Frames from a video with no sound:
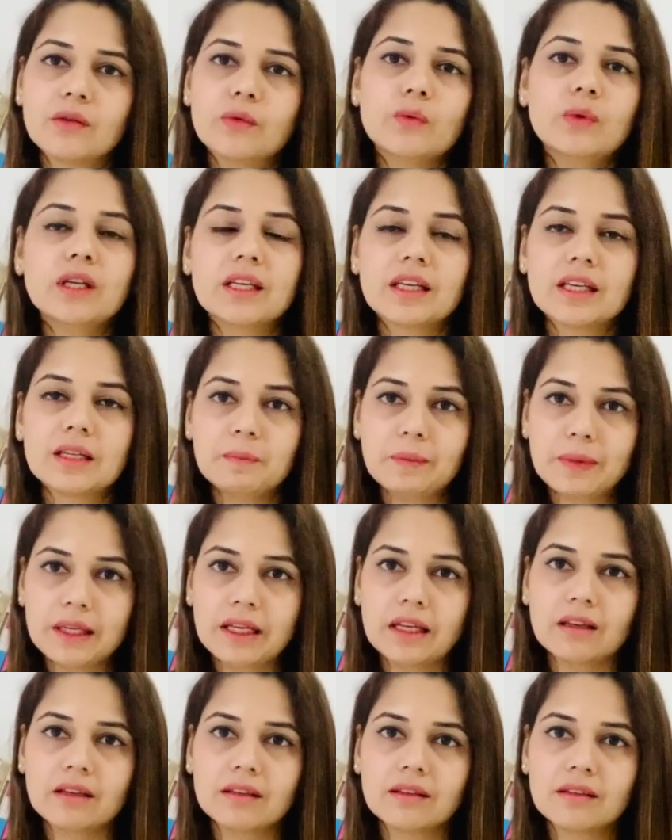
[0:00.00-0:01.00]
we can
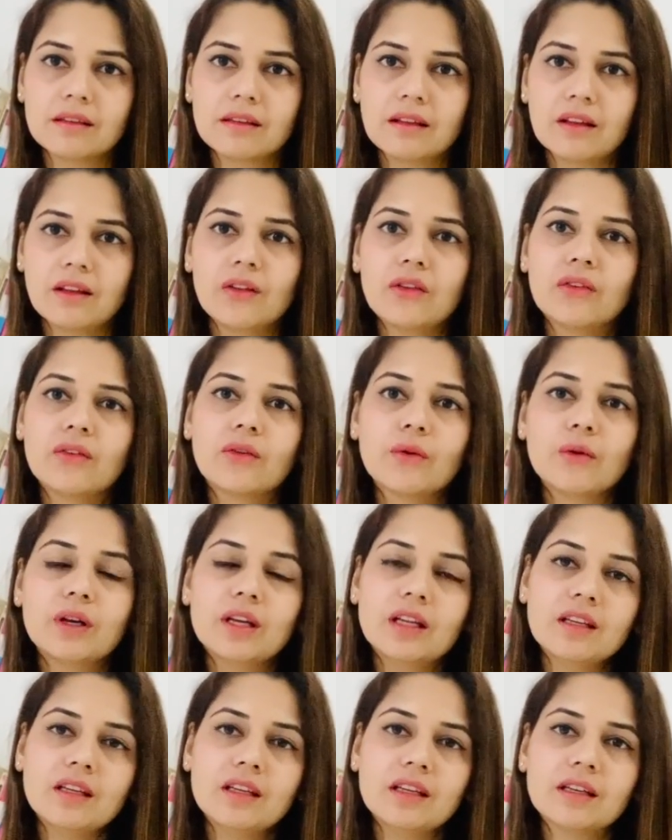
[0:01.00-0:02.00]
play. So
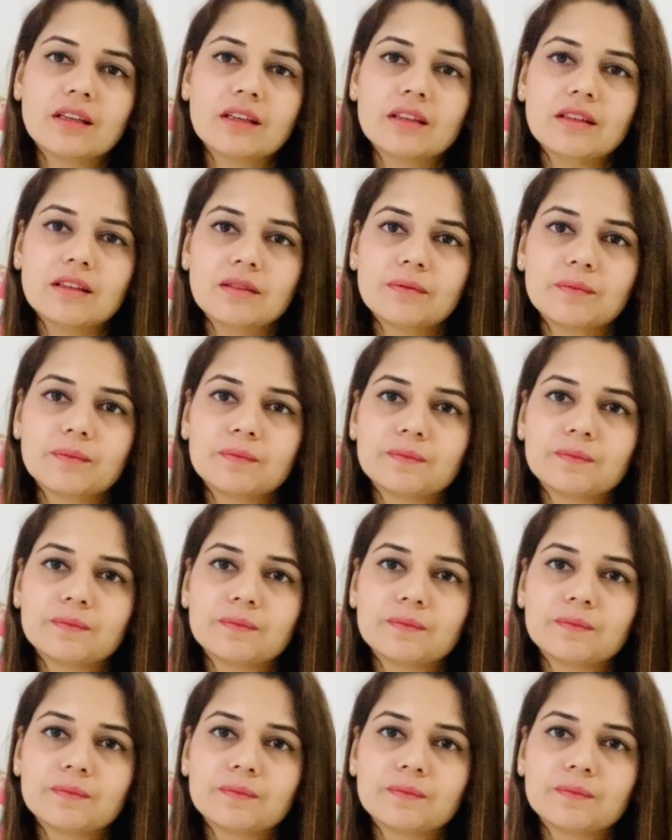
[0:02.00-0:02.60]
in here,